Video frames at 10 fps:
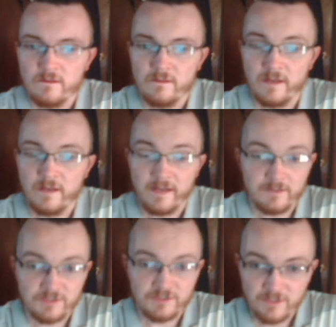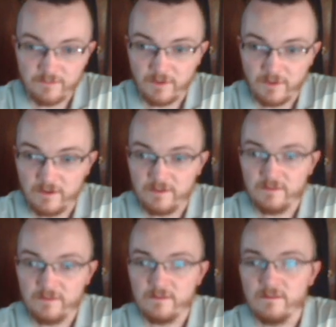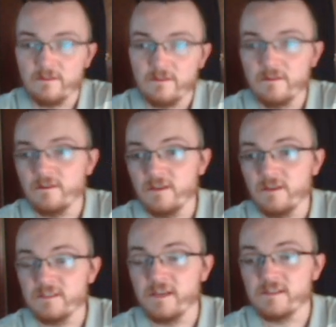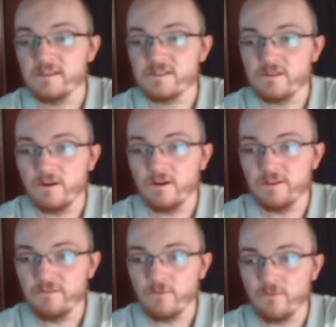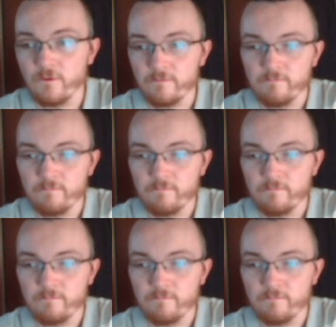Then I capture another pawn, E takes on d4.